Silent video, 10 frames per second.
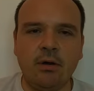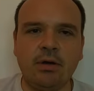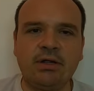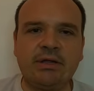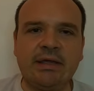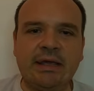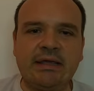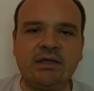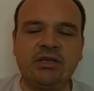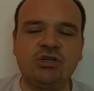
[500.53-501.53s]
on
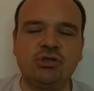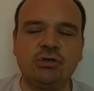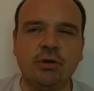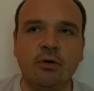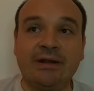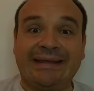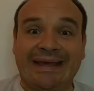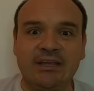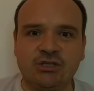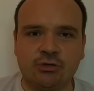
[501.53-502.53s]
KE on
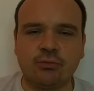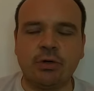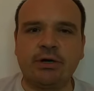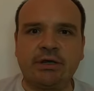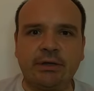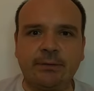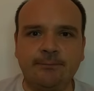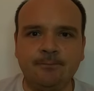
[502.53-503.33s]
K-Jetronic.